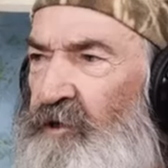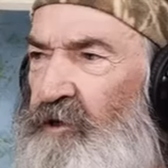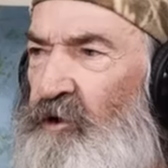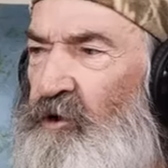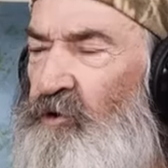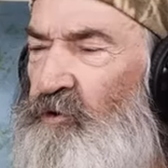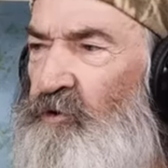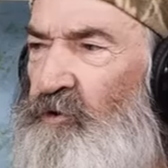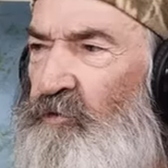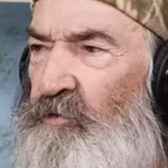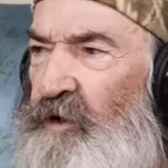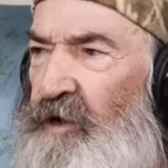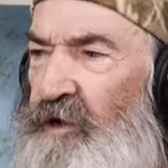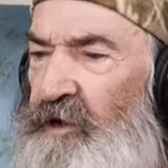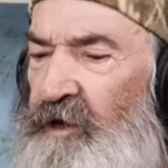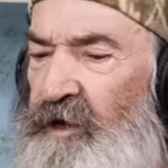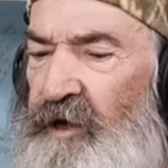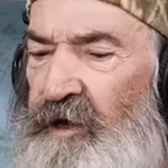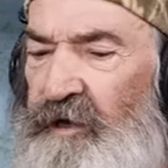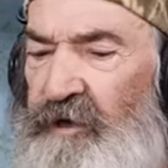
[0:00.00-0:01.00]
the local
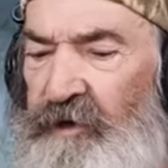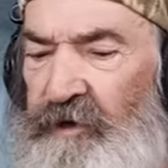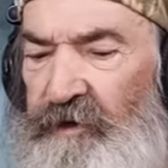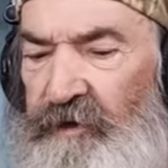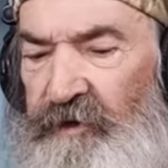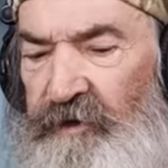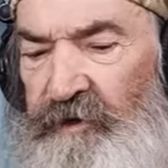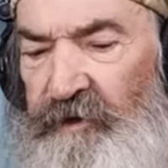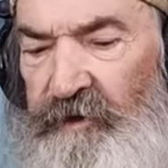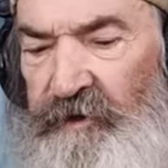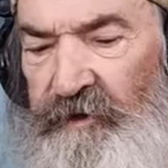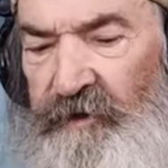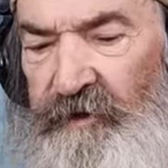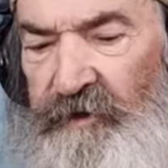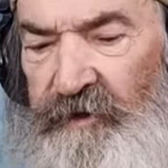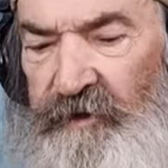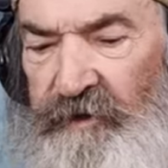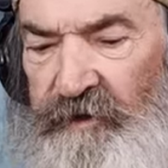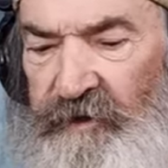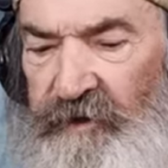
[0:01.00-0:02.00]
redneck,
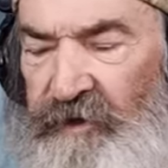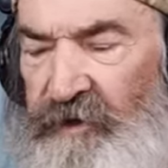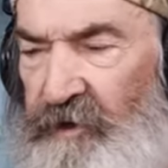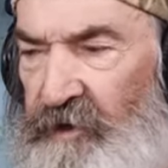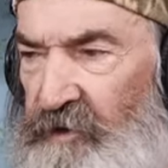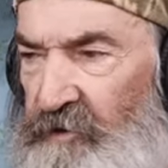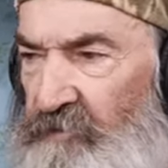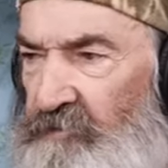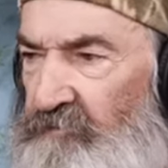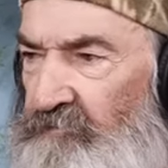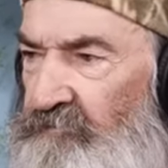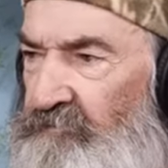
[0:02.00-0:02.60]
uh,